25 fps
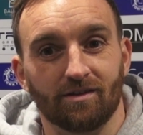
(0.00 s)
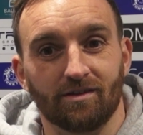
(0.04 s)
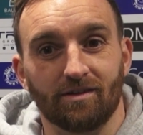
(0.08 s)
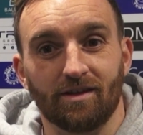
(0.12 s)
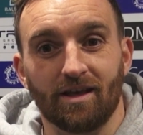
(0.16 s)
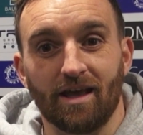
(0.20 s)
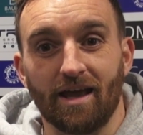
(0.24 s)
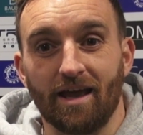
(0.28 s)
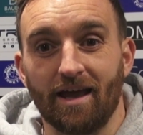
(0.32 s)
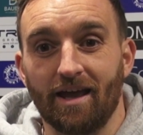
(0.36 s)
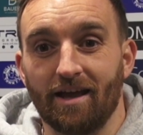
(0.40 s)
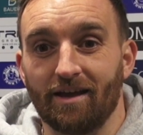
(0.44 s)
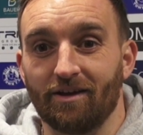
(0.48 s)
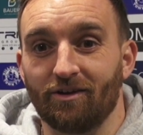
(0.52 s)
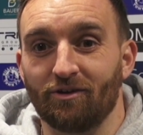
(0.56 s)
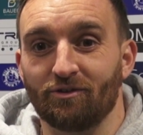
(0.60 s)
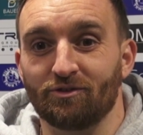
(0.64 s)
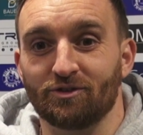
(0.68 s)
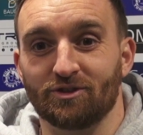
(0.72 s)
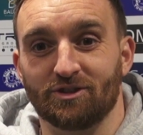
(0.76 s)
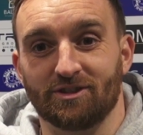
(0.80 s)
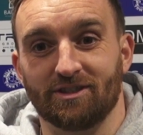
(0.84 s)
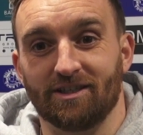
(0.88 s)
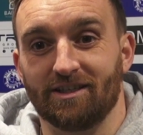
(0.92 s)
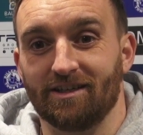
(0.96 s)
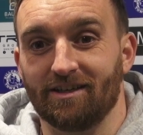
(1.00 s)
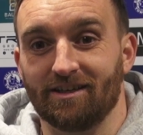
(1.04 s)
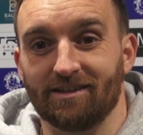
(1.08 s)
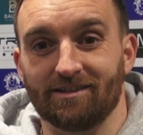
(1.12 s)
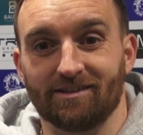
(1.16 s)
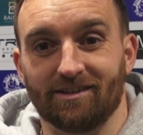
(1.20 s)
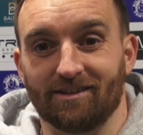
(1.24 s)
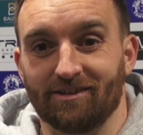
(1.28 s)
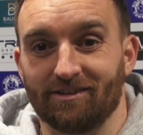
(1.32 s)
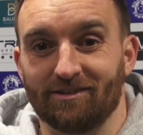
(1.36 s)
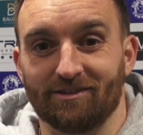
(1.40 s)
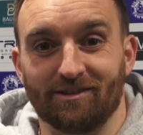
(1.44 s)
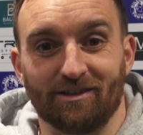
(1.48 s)
Yeah, obviously I
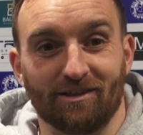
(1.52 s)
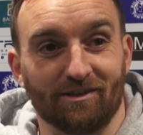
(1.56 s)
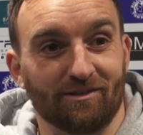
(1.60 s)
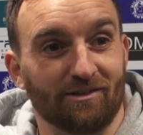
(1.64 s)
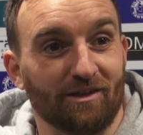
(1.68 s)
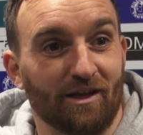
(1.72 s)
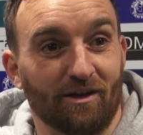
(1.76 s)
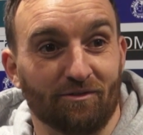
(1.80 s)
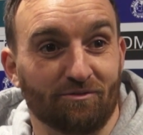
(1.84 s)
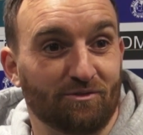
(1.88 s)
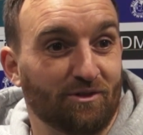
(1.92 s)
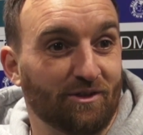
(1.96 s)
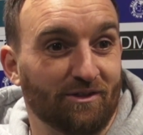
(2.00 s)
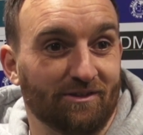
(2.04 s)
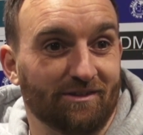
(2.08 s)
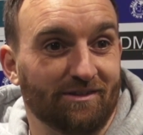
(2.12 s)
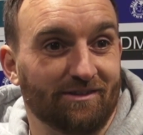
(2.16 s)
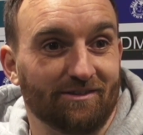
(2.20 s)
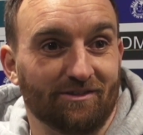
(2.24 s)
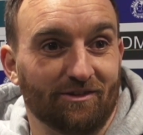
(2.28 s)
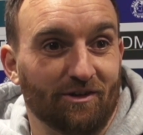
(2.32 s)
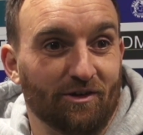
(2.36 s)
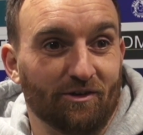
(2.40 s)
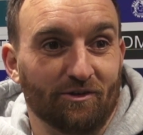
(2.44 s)
loved it.